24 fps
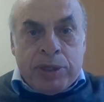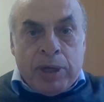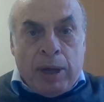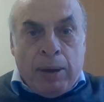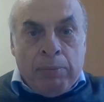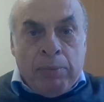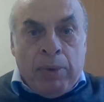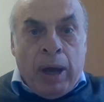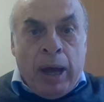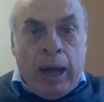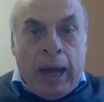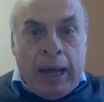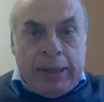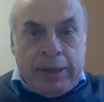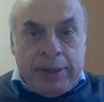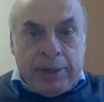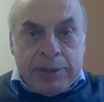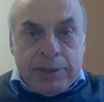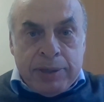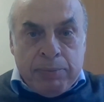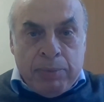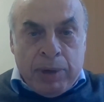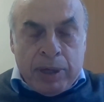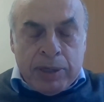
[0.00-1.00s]
some
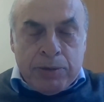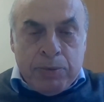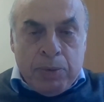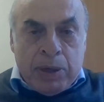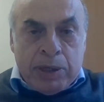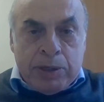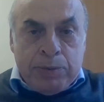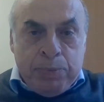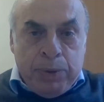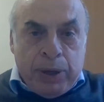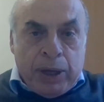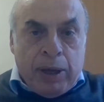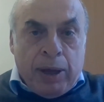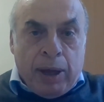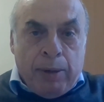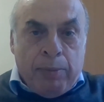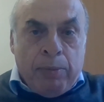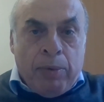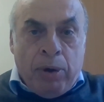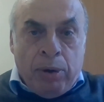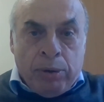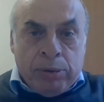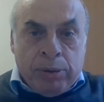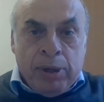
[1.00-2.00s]
anti-Semites. We are speaking
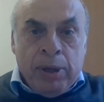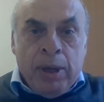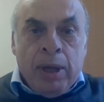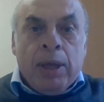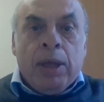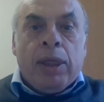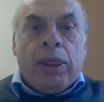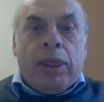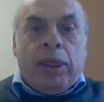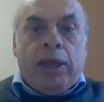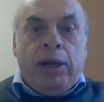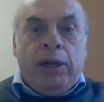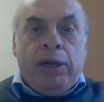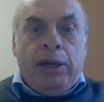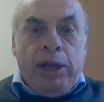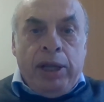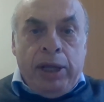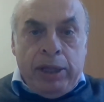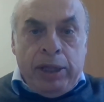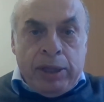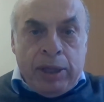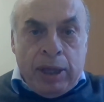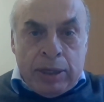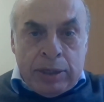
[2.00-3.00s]
about the
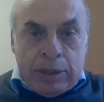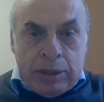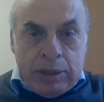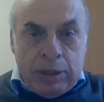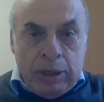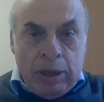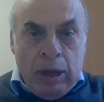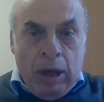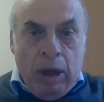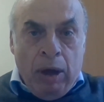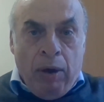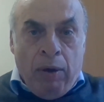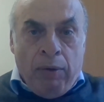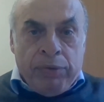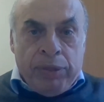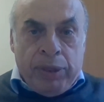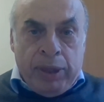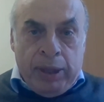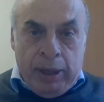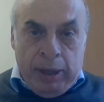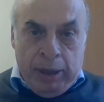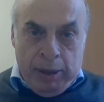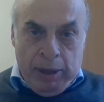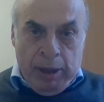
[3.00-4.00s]
leaders of
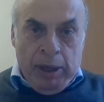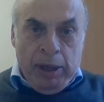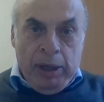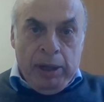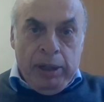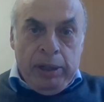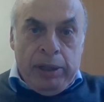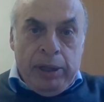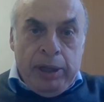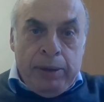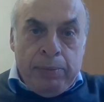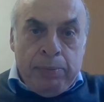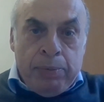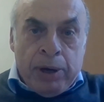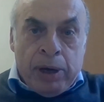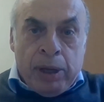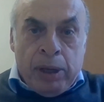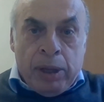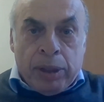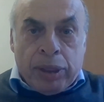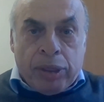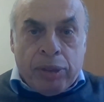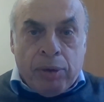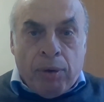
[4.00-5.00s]
the
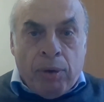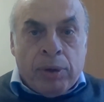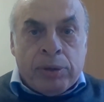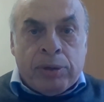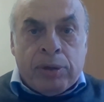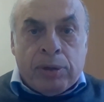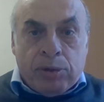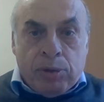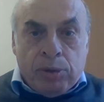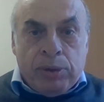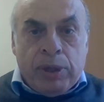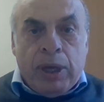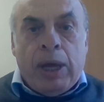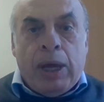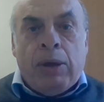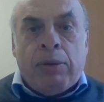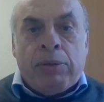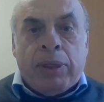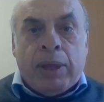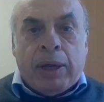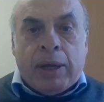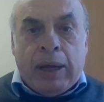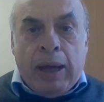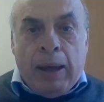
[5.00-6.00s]
liberal thought today
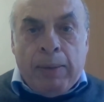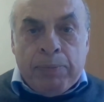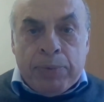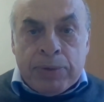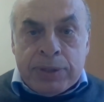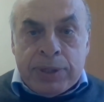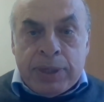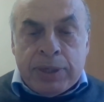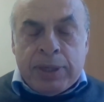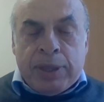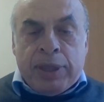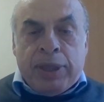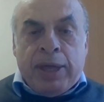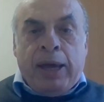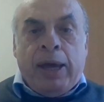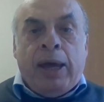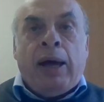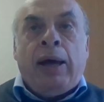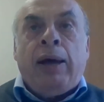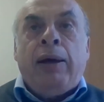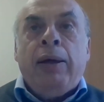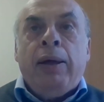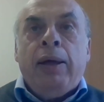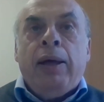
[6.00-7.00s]
on the campus. They
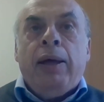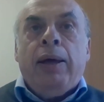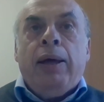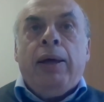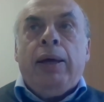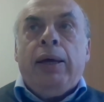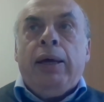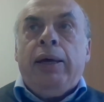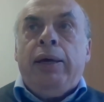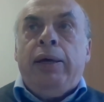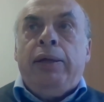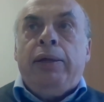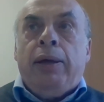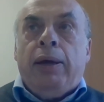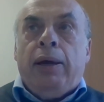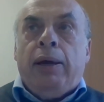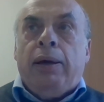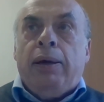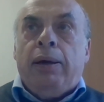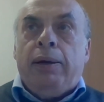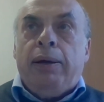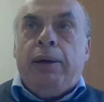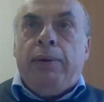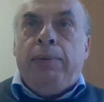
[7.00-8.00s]
are
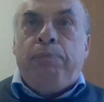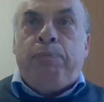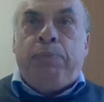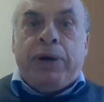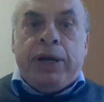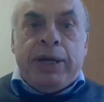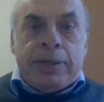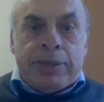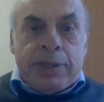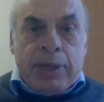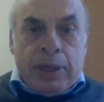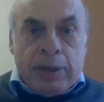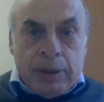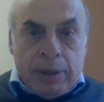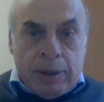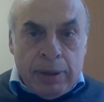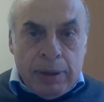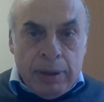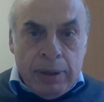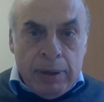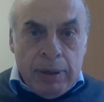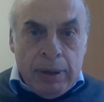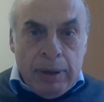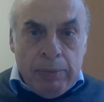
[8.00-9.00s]
imprisoned
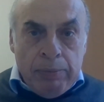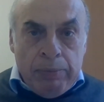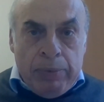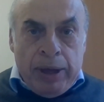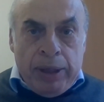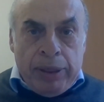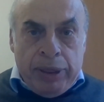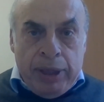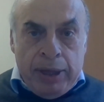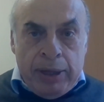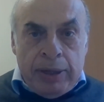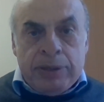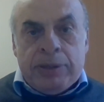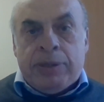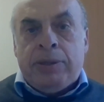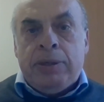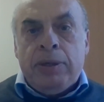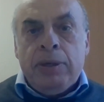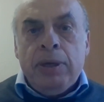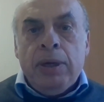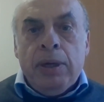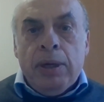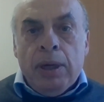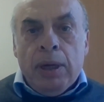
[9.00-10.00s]
by
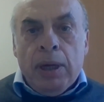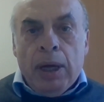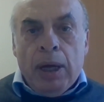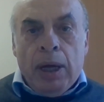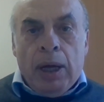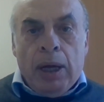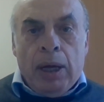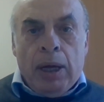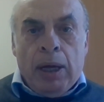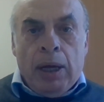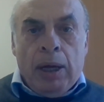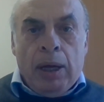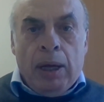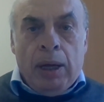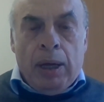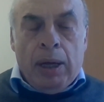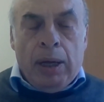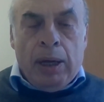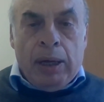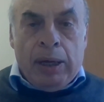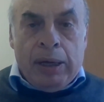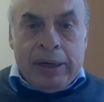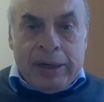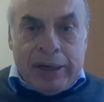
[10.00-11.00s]
this
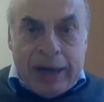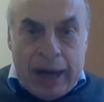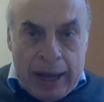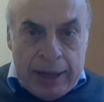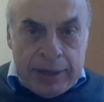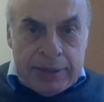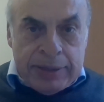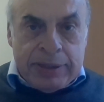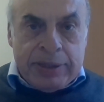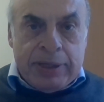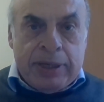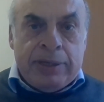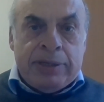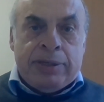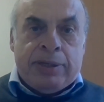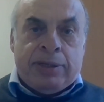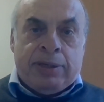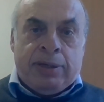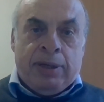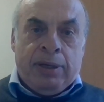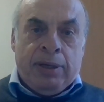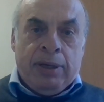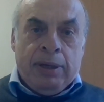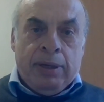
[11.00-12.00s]

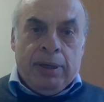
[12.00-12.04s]
racist,